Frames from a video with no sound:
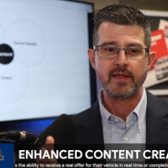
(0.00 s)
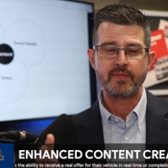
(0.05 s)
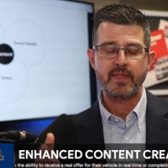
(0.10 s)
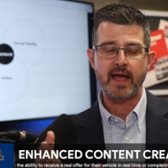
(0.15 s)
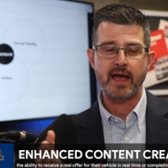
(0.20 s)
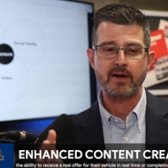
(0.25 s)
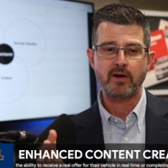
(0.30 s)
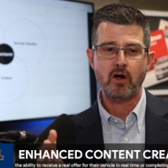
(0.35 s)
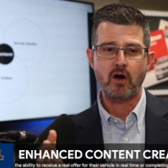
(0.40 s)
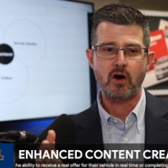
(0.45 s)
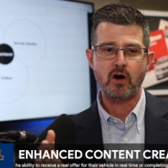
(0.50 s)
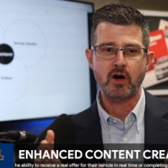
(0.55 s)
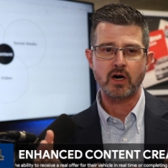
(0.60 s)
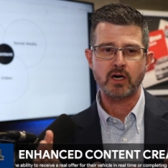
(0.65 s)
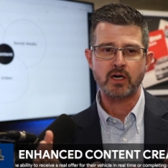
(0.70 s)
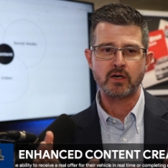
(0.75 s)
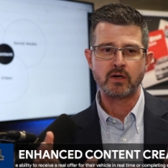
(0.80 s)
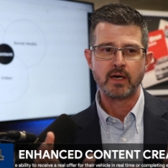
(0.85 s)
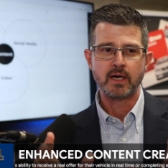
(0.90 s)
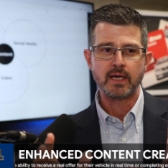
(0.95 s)
that
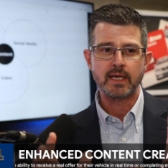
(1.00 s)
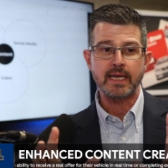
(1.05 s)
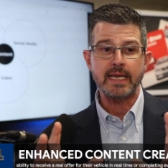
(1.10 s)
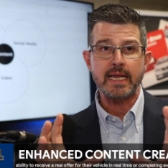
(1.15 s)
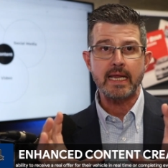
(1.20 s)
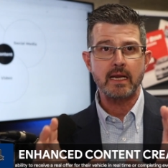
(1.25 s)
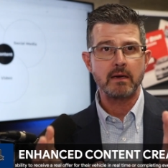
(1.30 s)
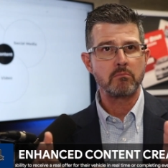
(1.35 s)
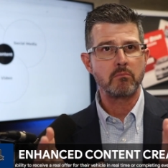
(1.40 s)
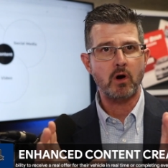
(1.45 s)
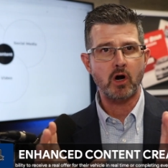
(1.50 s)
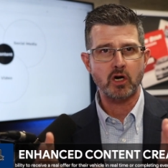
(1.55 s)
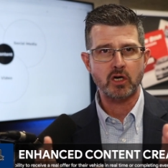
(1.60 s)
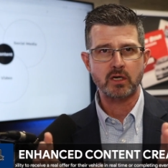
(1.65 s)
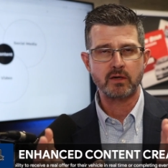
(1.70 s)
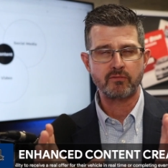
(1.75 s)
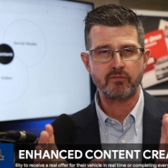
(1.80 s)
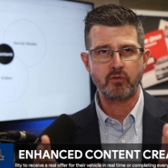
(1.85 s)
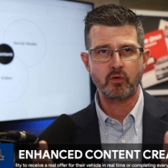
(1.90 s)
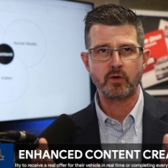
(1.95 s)
are in
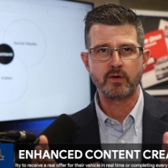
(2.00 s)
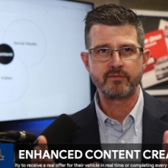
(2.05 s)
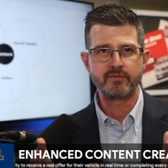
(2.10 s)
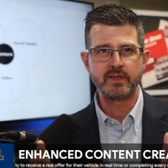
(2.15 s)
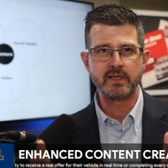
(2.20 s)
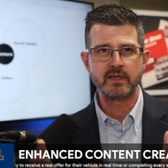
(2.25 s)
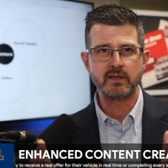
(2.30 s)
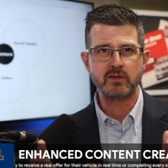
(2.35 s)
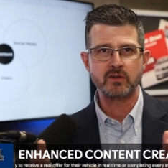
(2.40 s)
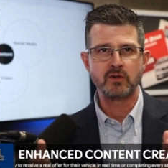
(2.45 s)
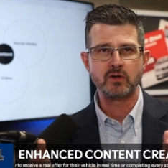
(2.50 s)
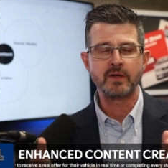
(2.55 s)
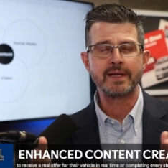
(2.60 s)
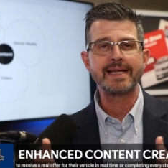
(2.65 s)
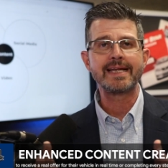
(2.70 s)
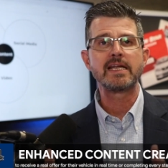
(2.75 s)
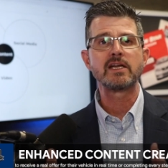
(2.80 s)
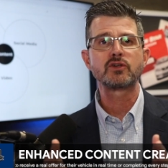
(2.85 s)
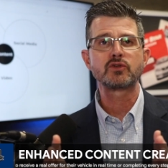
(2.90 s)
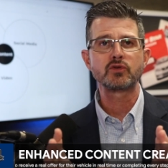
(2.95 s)
market for a vehicle,
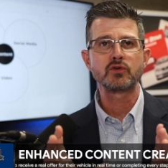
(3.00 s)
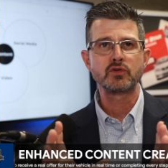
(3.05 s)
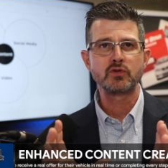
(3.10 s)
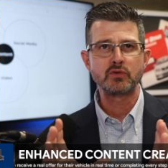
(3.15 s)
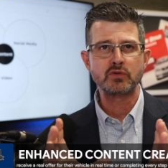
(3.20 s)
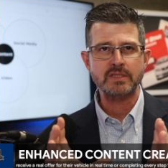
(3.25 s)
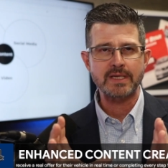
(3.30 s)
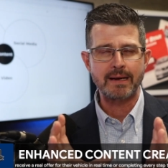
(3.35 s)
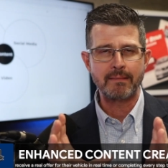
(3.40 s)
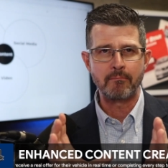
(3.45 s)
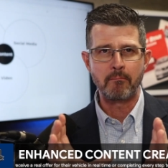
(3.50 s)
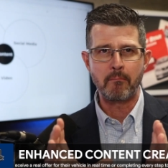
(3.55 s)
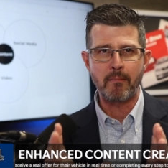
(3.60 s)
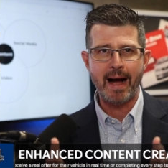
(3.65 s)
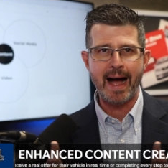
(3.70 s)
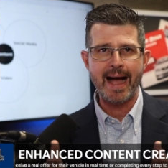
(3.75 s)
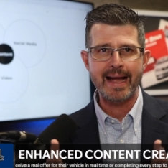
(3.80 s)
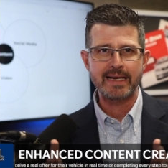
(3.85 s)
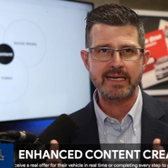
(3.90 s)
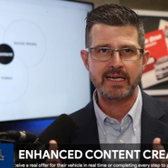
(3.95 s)
introduce
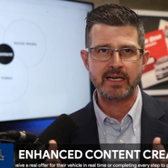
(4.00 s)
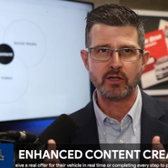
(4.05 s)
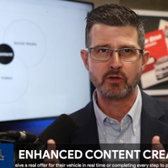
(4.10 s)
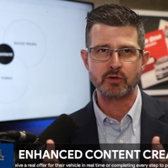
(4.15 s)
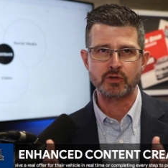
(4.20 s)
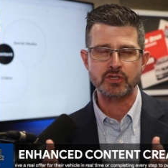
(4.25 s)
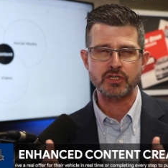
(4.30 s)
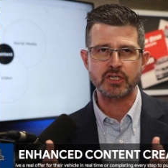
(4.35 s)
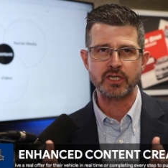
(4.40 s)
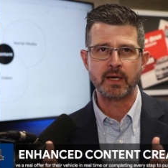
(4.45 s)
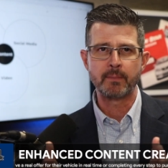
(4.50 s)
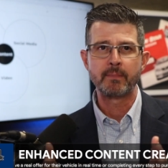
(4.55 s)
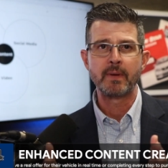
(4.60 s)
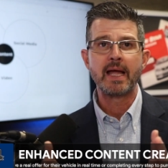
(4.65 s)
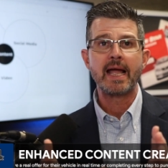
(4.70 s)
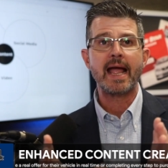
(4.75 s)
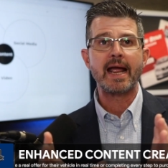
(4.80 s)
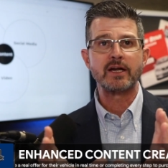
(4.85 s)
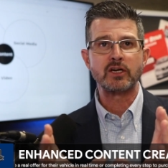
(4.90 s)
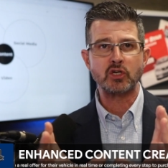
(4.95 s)
my dealership,
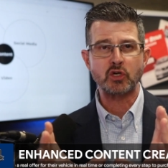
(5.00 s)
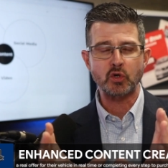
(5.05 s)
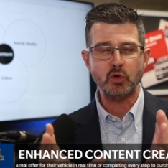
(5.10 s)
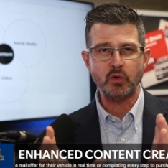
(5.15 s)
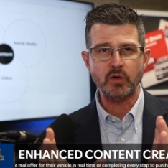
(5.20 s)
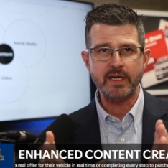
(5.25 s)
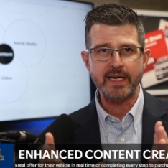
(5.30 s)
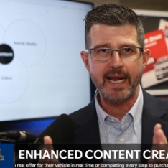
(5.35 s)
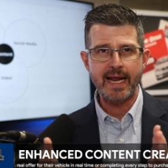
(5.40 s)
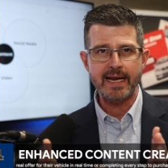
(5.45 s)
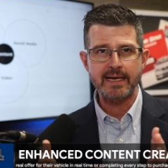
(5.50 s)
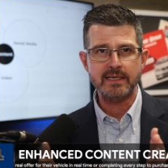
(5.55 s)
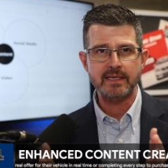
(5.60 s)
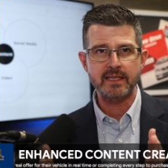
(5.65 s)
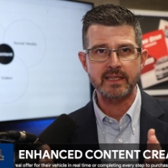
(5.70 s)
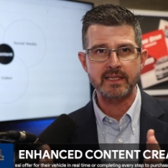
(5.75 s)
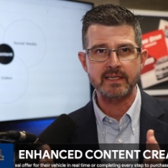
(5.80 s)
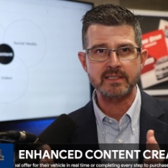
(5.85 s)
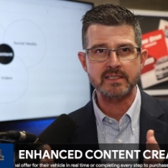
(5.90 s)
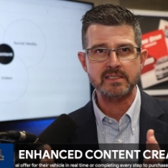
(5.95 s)
and create
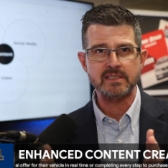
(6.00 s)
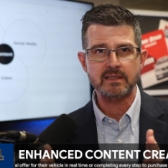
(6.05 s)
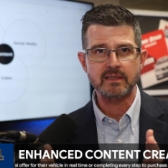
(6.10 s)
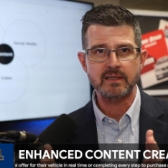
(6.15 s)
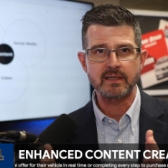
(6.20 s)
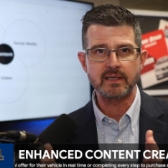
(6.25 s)
this